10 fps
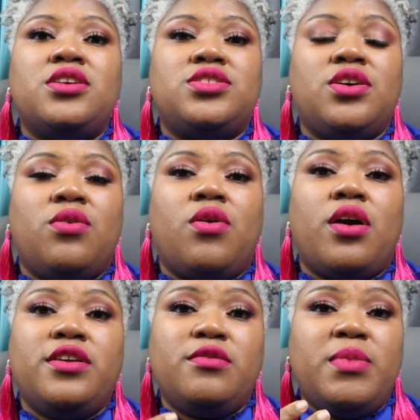So
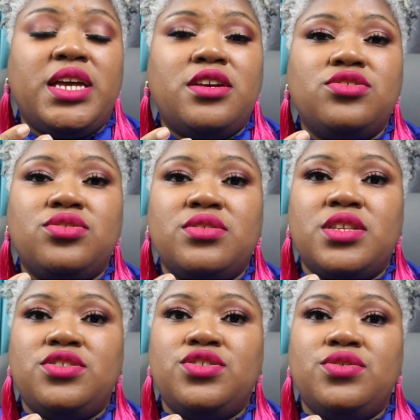are you making sure
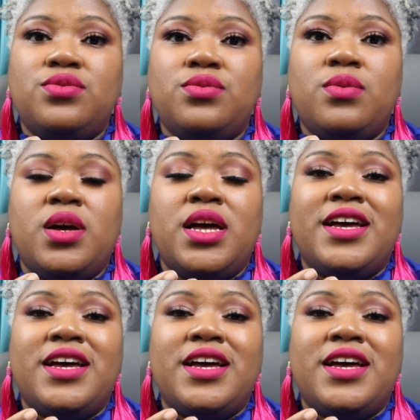that you